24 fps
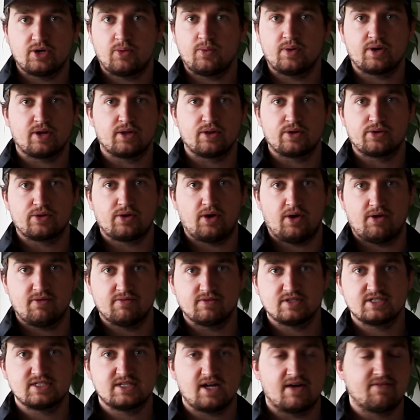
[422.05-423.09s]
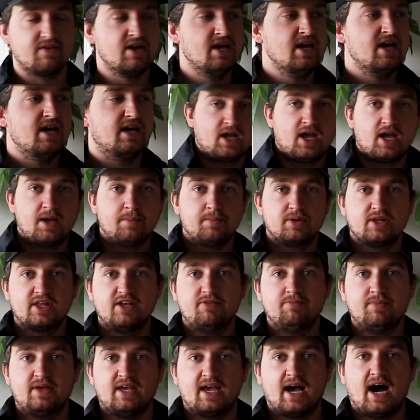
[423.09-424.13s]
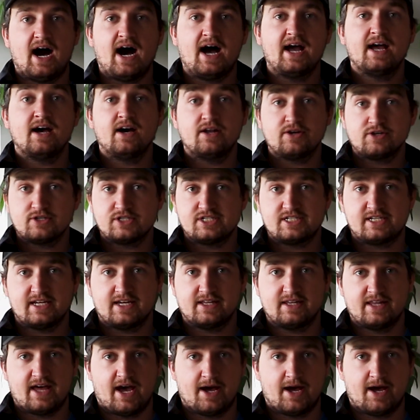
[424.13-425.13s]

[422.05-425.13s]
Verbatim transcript: I don't want to learn all this stuff. And believe me, I understand